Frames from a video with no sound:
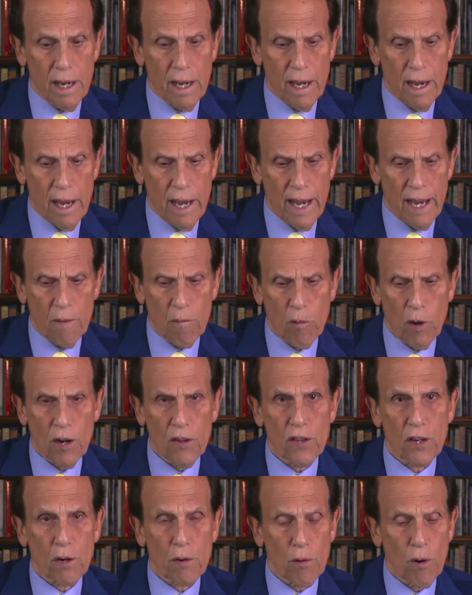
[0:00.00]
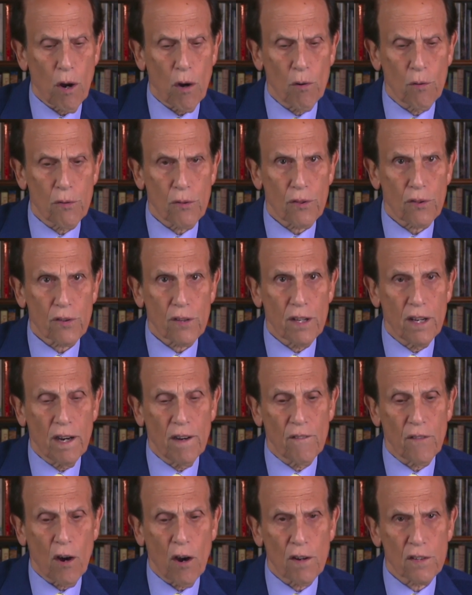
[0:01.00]
and where the growth
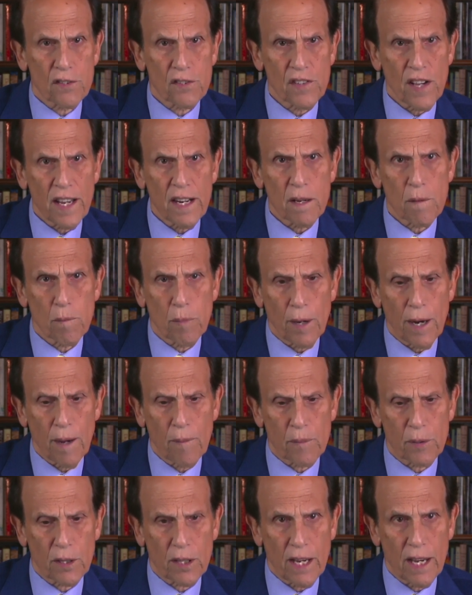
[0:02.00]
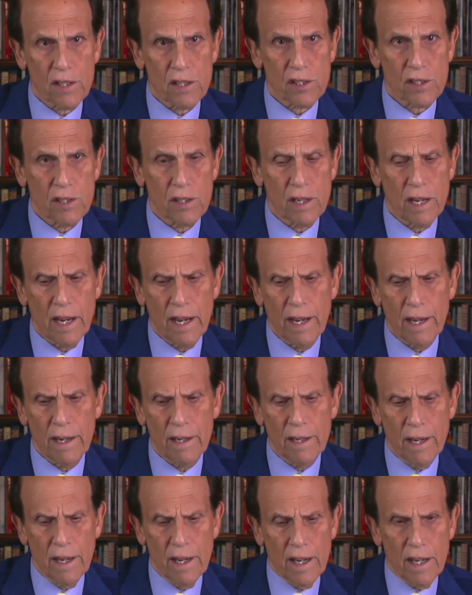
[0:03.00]
of offsetting population and
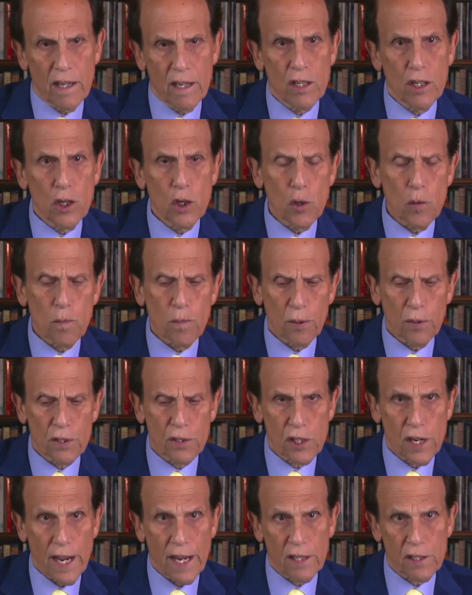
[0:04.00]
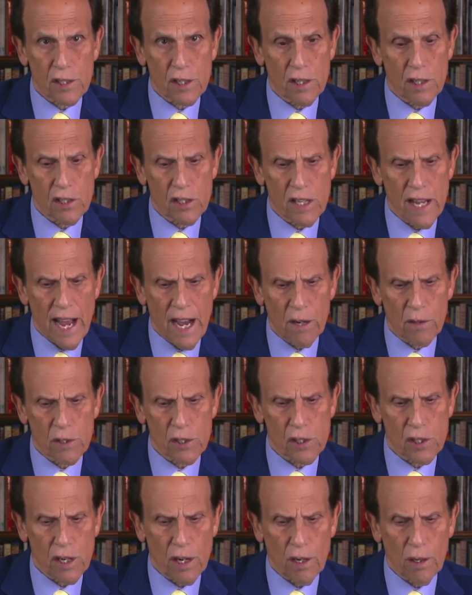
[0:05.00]
new projections now
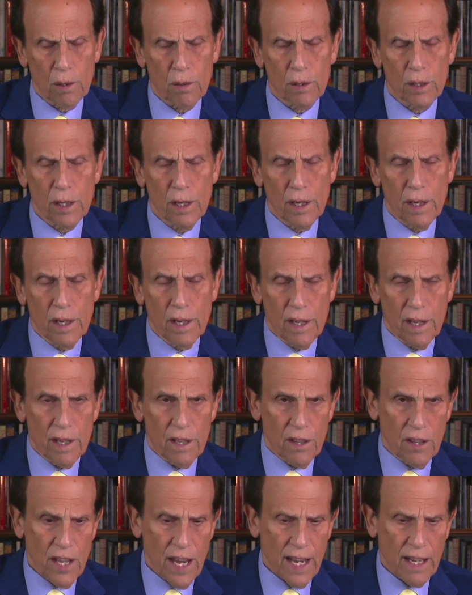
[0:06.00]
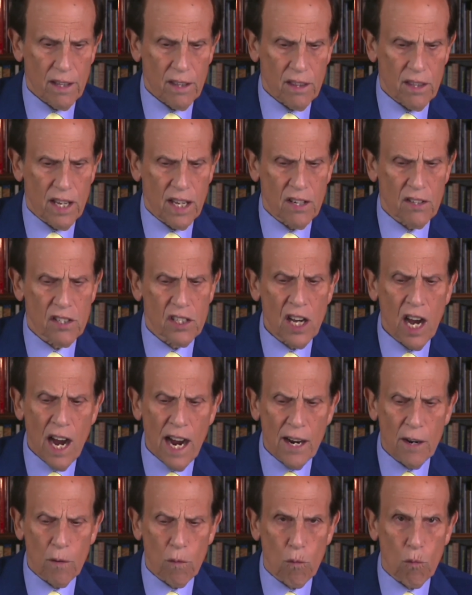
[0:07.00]
show that the
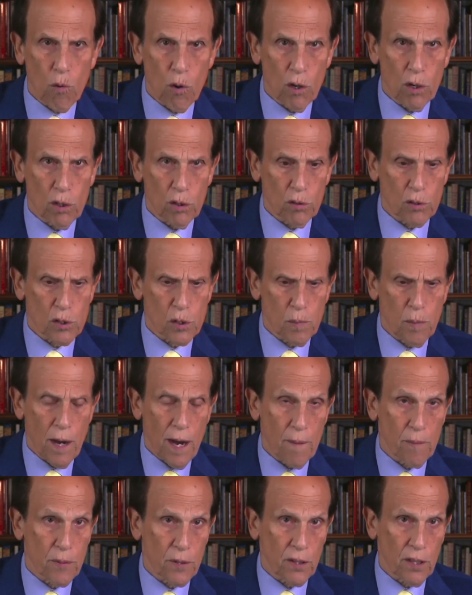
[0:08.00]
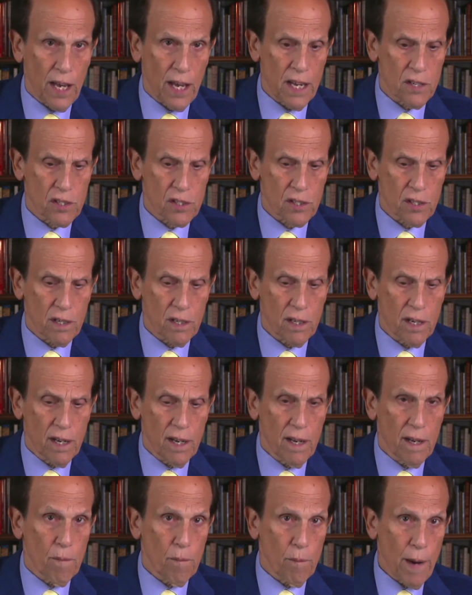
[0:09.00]
entire world's population
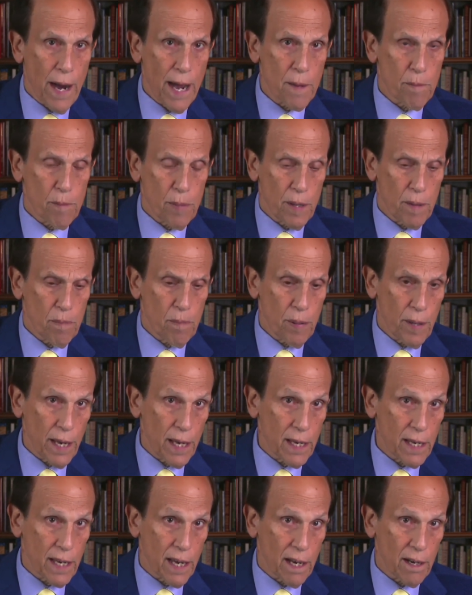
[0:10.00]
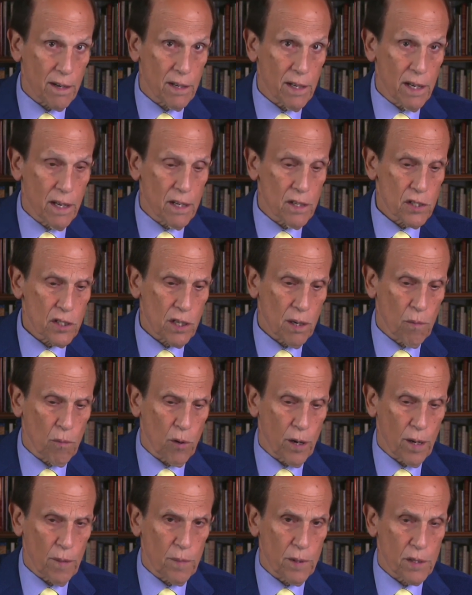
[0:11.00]
might be peaking
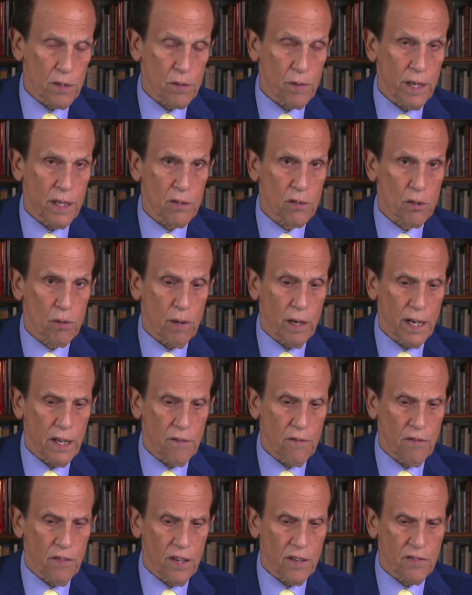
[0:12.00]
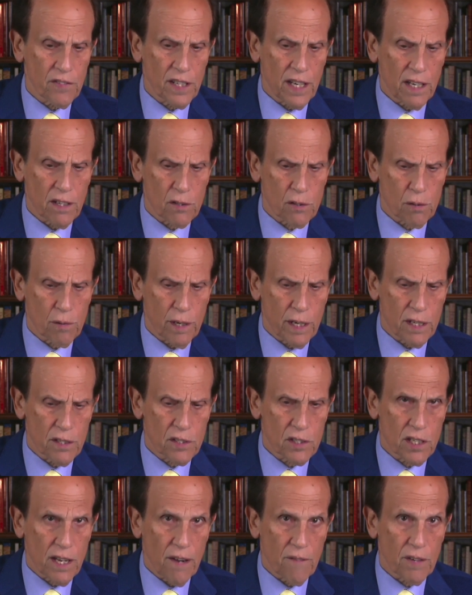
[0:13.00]
somewhere between 2050 and
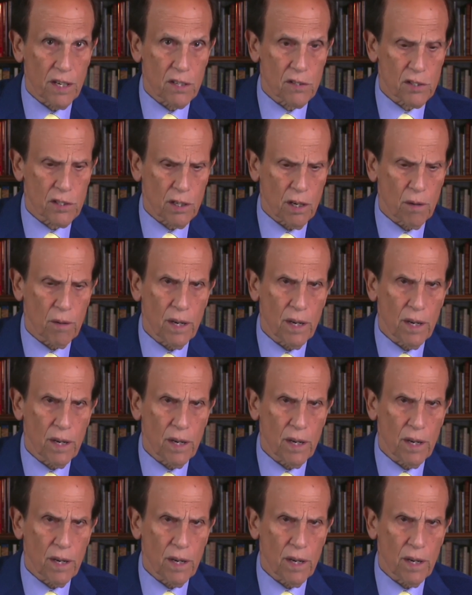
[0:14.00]
2070. So